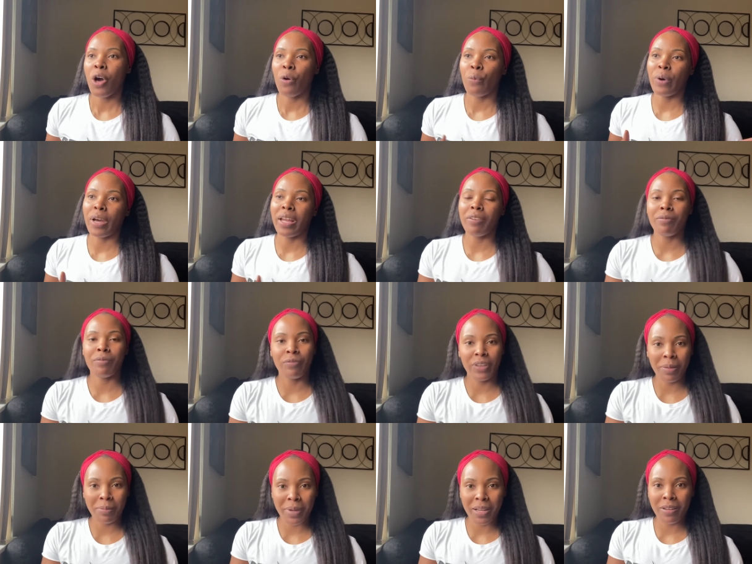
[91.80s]
when
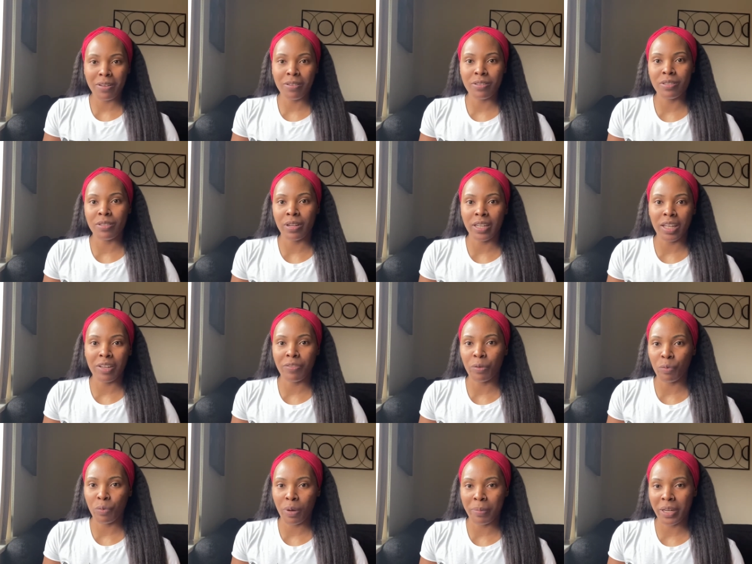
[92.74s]
females and
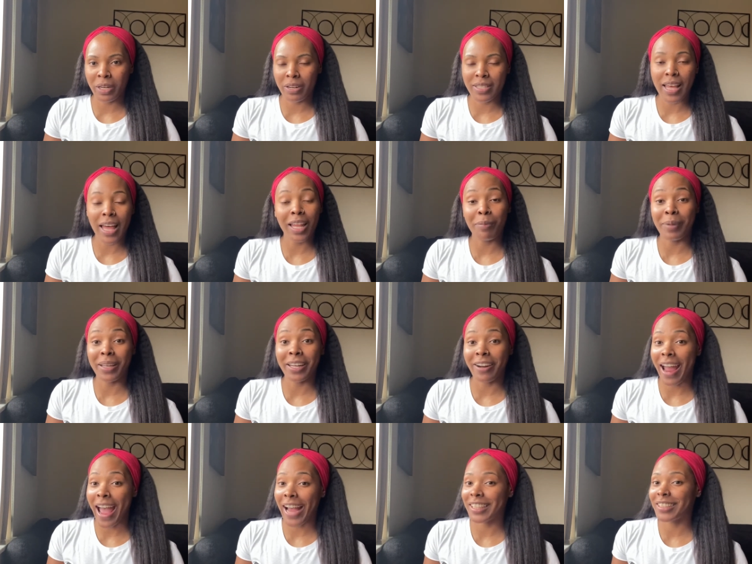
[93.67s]
different women are telling me they're
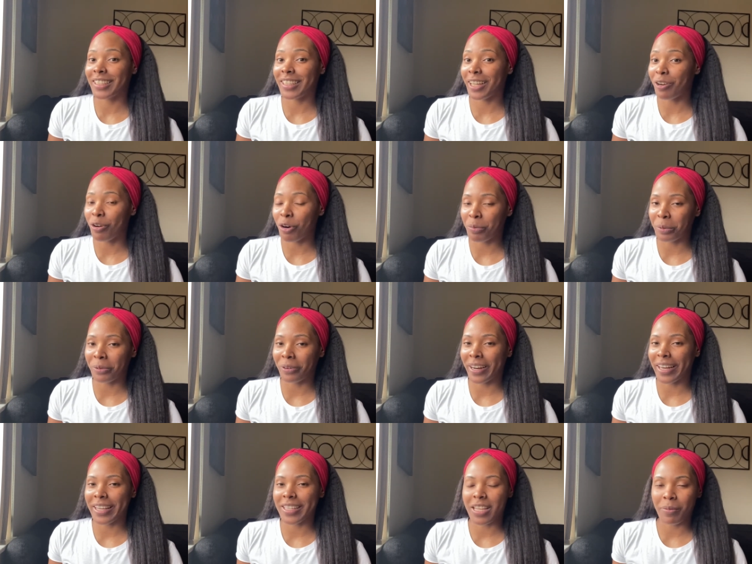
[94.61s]
actually
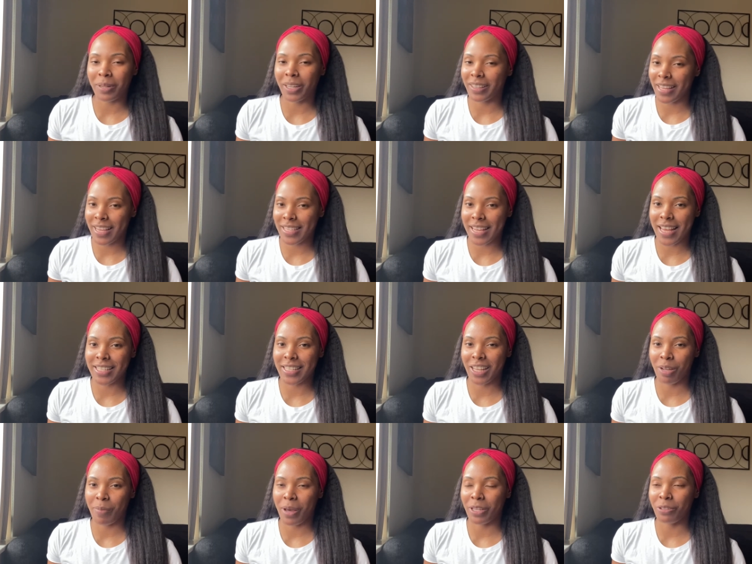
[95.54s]
incorporating some of the things I say
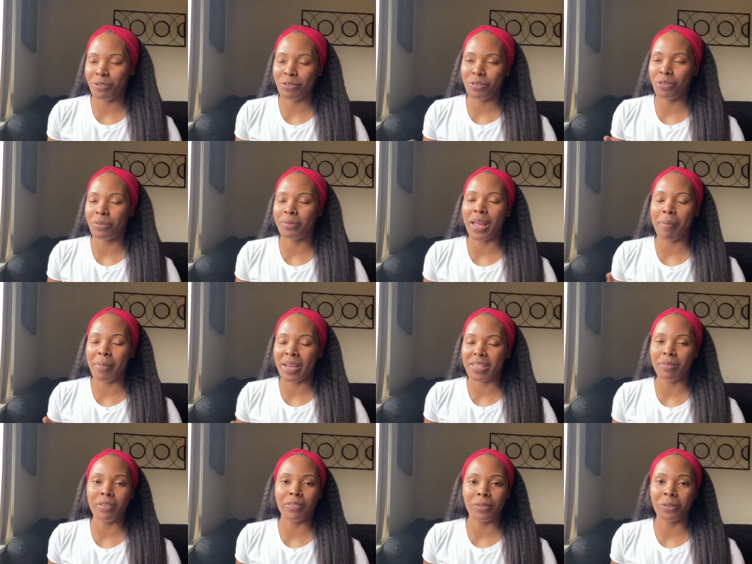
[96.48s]
on my YouTube, that makes
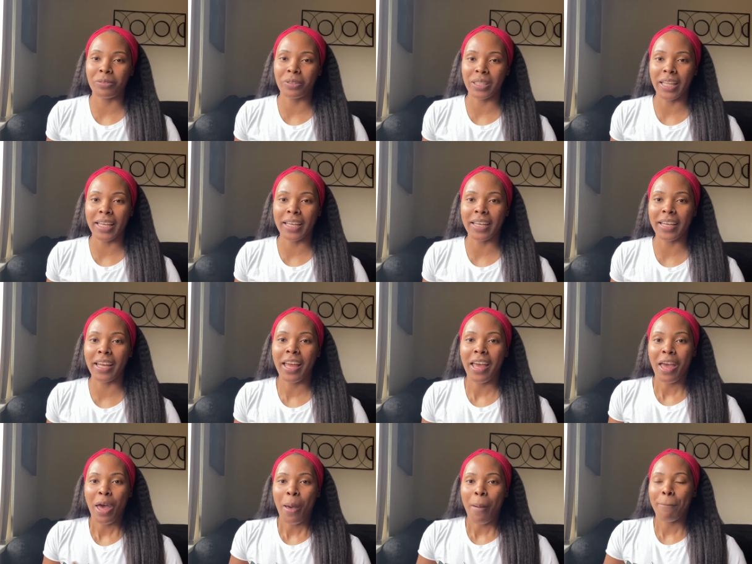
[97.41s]
me feel really good.
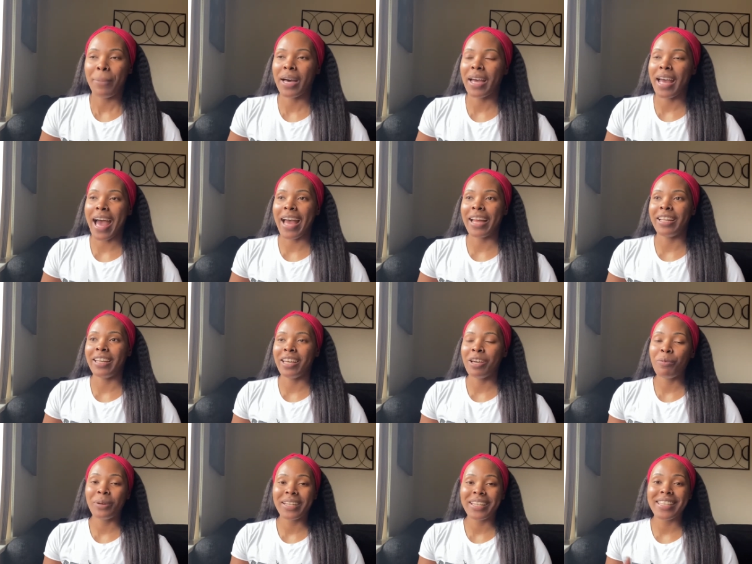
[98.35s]
But I
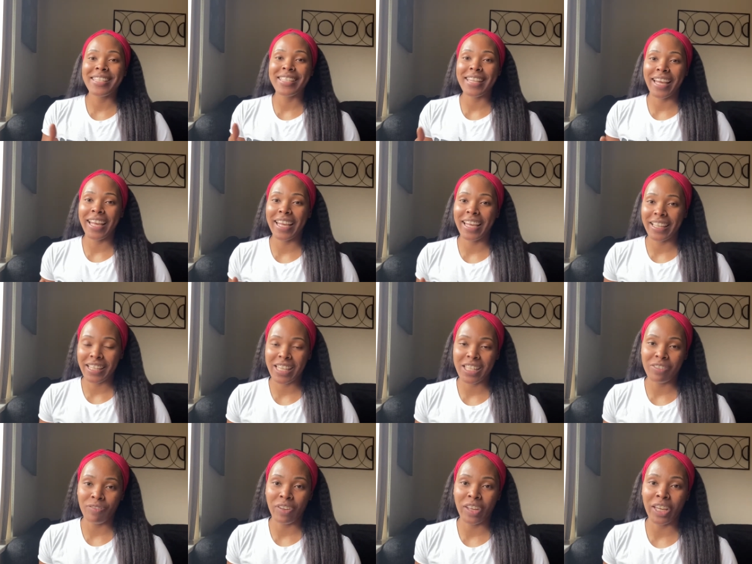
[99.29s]
did want to say in
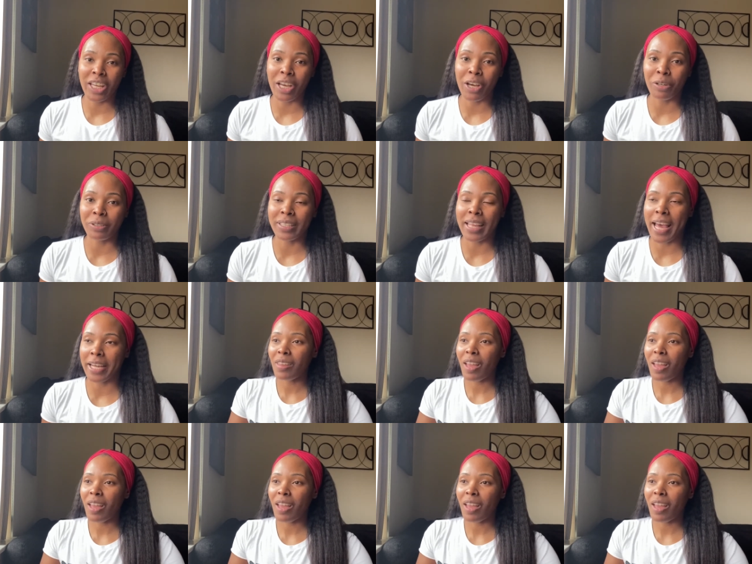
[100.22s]
this video that